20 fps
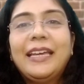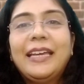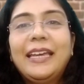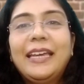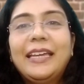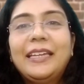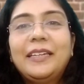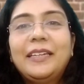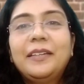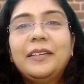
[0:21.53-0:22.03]

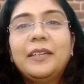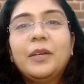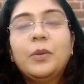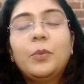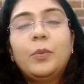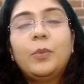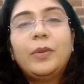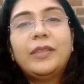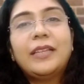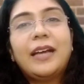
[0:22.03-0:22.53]
again
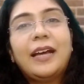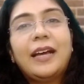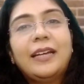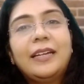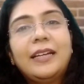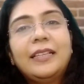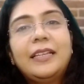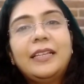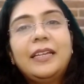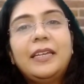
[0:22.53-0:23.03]
with
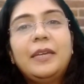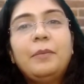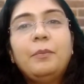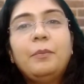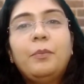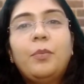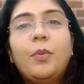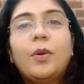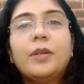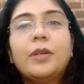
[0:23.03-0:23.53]
another
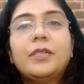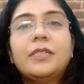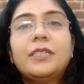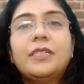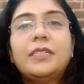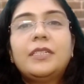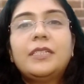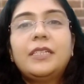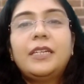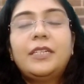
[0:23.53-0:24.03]

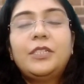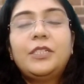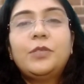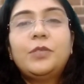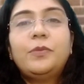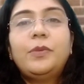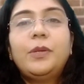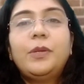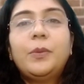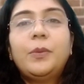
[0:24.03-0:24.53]
important
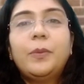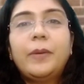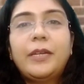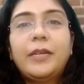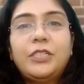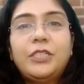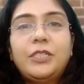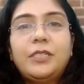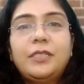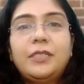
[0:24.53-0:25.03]
interview
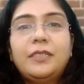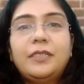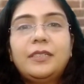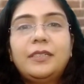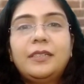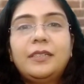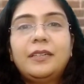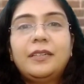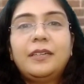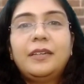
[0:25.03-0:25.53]

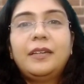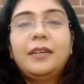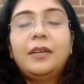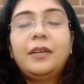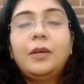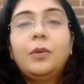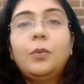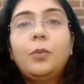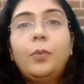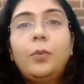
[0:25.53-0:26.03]
question.
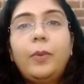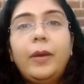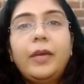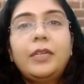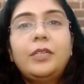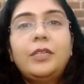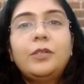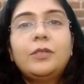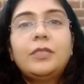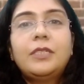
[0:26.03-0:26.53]

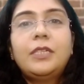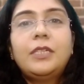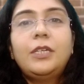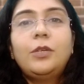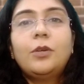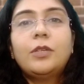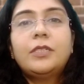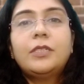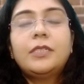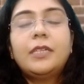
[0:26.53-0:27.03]
Where do you
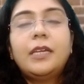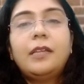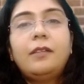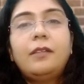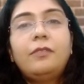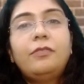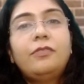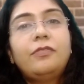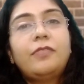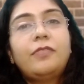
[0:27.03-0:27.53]
see
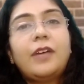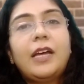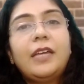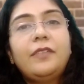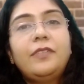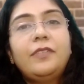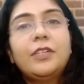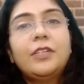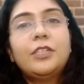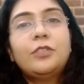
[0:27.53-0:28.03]
yourself
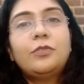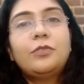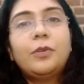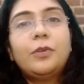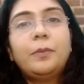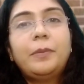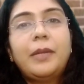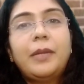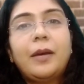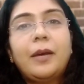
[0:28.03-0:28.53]
5 years
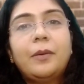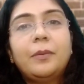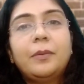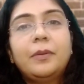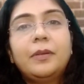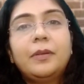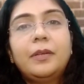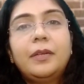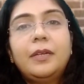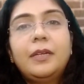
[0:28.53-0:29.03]
from
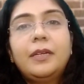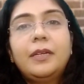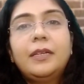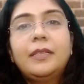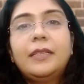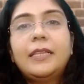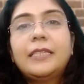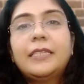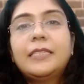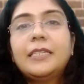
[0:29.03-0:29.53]
now?
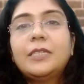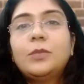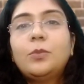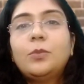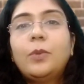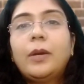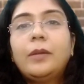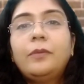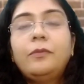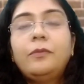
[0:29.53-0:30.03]
This is
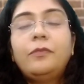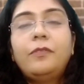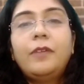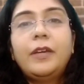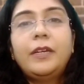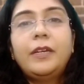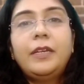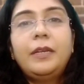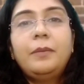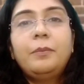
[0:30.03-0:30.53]
one
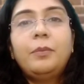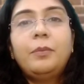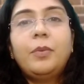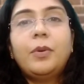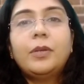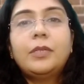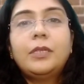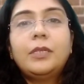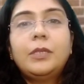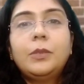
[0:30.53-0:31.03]
very
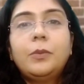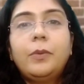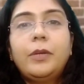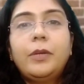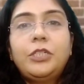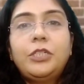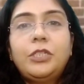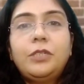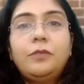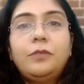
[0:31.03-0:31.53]
important
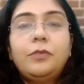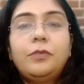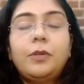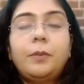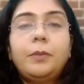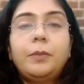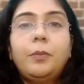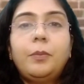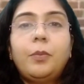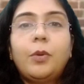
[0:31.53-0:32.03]
question
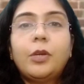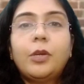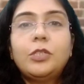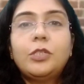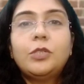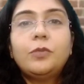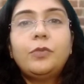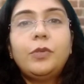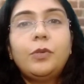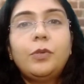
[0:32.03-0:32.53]
from the
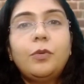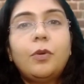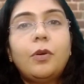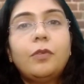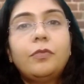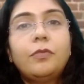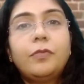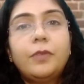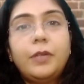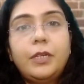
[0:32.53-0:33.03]
point of view
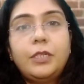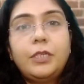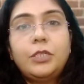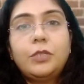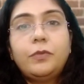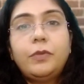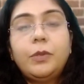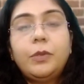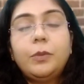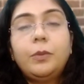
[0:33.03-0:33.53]
of
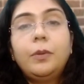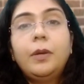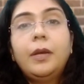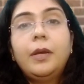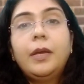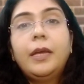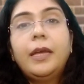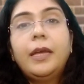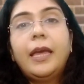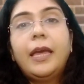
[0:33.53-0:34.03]
interview,
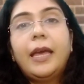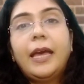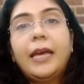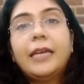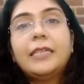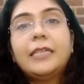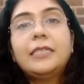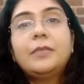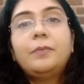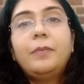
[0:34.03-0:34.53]

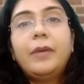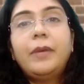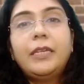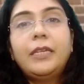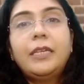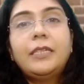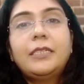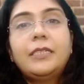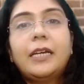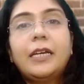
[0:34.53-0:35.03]
and
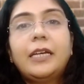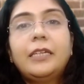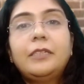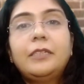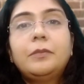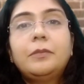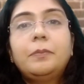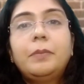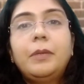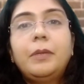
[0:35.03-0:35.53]
many
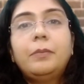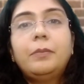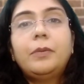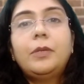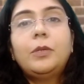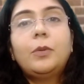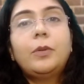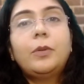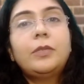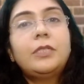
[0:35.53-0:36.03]
times
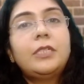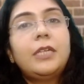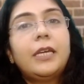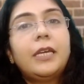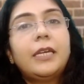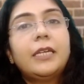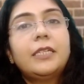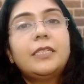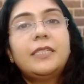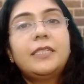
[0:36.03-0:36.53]
people don't
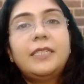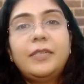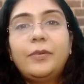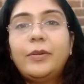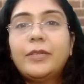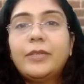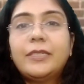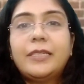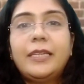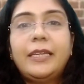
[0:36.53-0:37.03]
take it
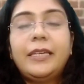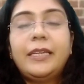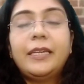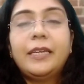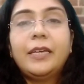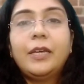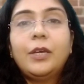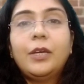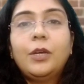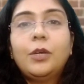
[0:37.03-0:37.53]
seriously.
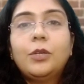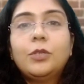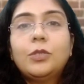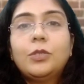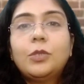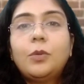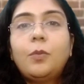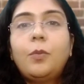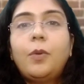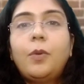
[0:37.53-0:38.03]

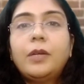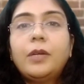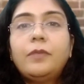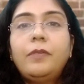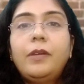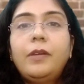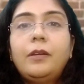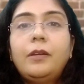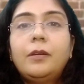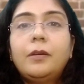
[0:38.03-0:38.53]
So
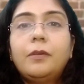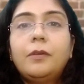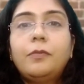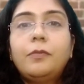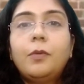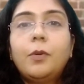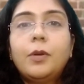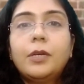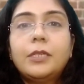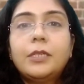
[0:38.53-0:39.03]
what we'll
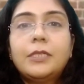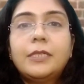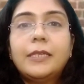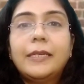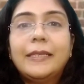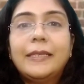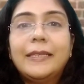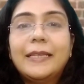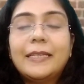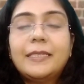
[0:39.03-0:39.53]
focus
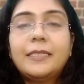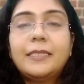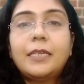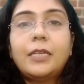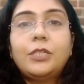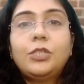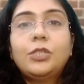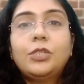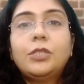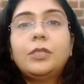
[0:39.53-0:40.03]
in this
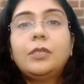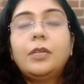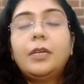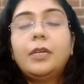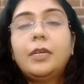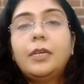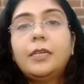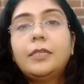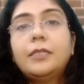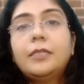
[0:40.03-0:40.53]
session
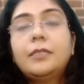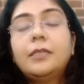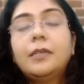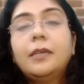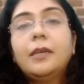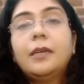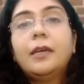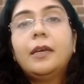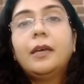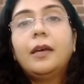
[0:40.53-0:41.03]
is
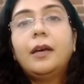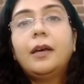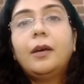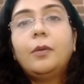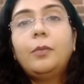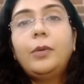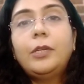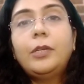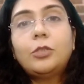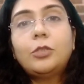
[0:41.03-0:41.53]

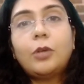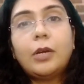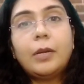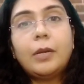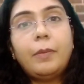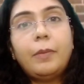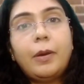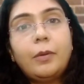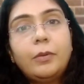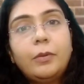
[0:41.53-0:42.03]
we'll
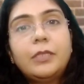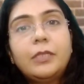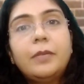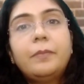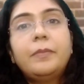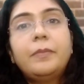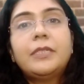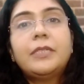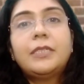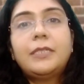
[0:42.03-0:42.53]
talk about
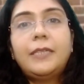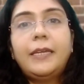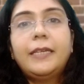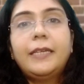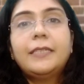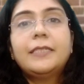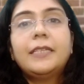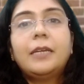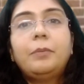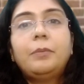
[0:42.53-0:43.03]
the
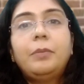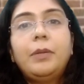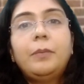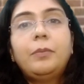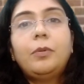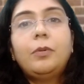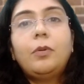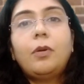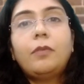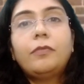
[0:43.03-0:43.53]
mistakes that
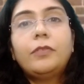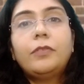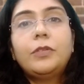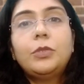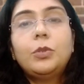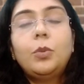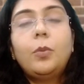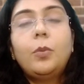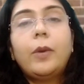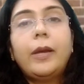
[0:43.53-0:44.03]
people
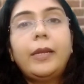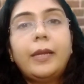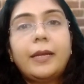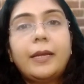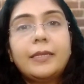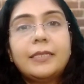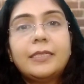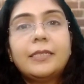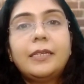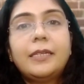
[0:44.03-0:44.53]
often do while
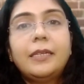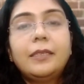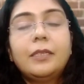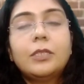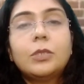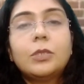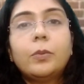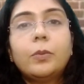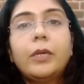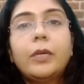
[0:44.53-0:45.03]
answering
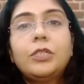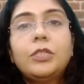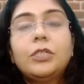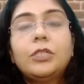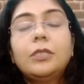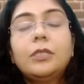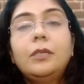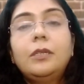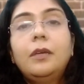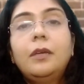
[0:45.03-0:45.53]
this
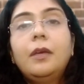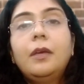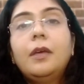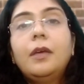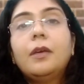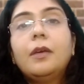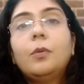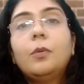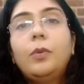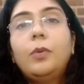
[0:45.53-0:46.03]
question.
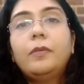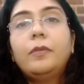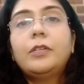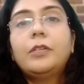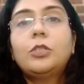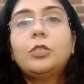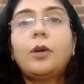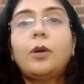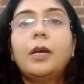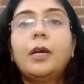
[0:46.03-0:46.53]
We
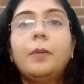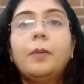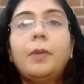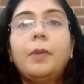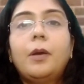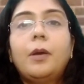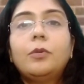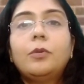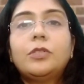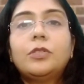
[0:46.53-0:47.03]
will talk
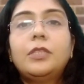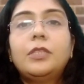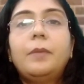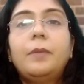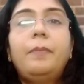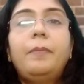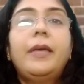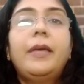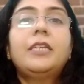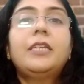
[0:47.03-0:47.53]
about
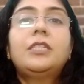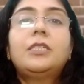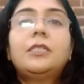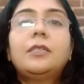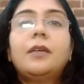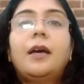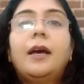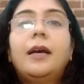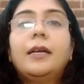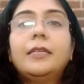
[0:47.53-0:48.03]
the
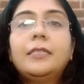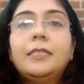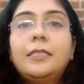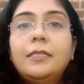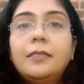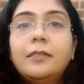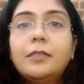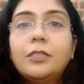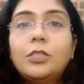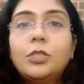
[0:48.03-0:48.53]
best
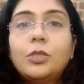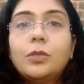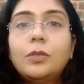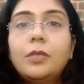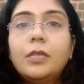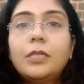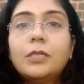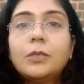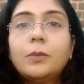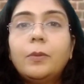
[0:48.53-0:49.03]
answers to
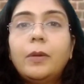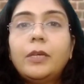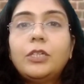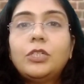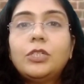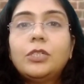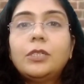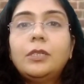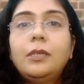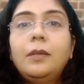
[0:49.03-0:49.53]
this
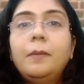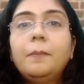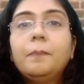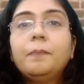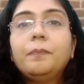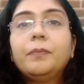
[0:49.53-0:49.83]
question